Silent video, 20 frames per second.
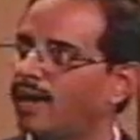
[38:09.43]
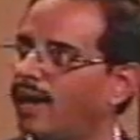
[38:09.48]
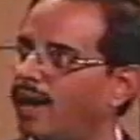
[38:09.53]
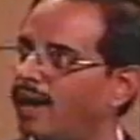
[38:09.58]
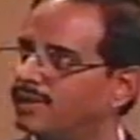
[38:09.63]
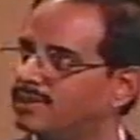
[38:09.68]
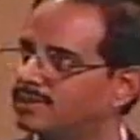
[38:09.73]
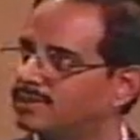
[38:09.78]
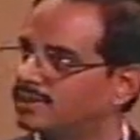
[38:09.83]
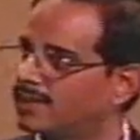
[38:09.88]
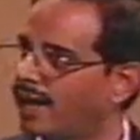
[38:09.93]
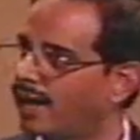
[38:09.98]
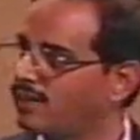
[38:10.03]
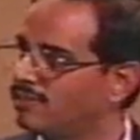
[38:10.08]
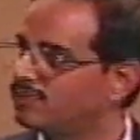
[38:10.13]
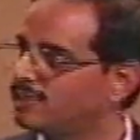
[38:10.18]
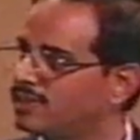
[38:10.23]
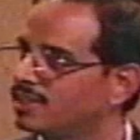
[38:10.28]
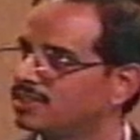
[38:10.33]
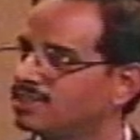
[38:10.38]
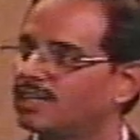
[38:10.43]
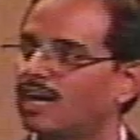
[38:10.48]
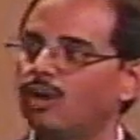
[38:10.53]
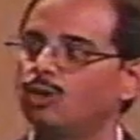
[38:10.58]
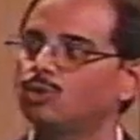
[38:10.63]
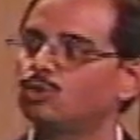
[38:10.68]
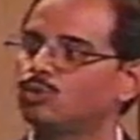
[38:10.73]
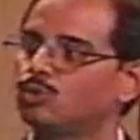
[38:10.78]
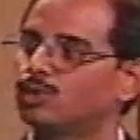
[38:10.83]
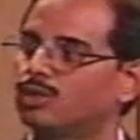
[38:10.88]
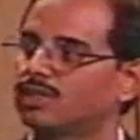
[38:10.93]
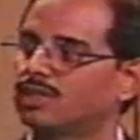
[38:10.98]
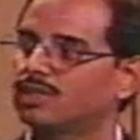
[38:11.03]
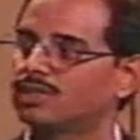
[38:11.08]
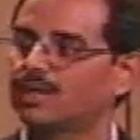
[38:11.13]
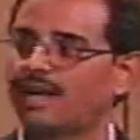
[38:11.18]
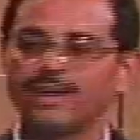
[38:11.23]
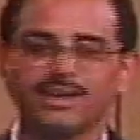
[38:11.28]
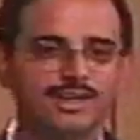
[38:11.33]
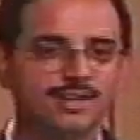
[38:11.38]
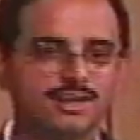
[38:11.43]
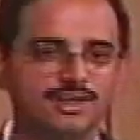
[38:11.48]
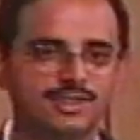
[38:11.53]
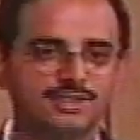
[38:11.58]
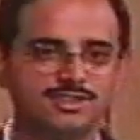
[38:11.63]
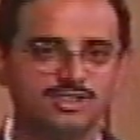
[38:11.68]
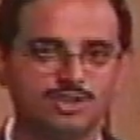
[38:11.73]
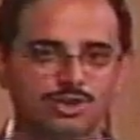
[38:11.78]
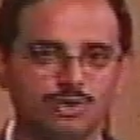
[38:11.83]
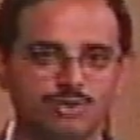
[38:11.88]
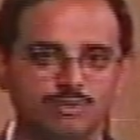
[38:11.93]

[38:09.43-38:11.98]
and drive this down toward the target D0.